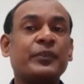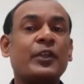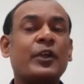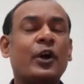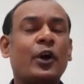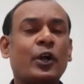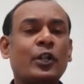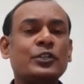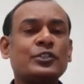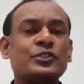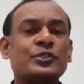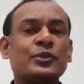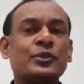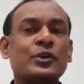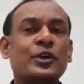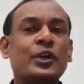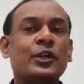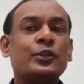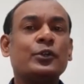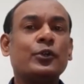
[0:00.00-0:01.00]

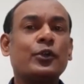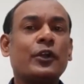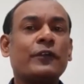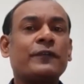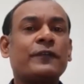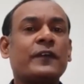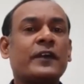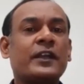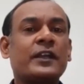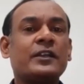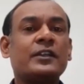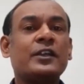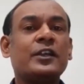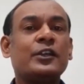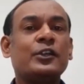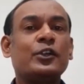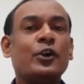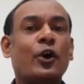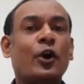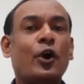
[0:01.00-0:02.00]
Also, do not forget
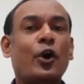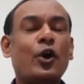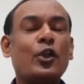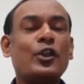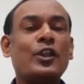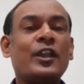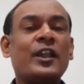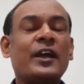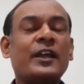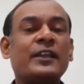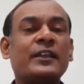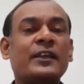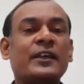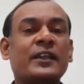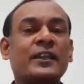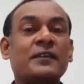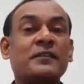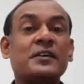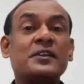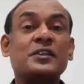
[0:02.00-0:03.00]
your online
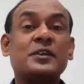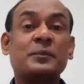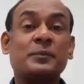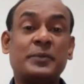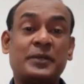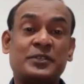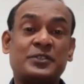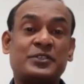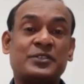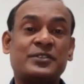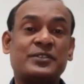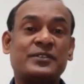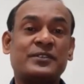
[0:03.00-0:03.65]
elevator pitch.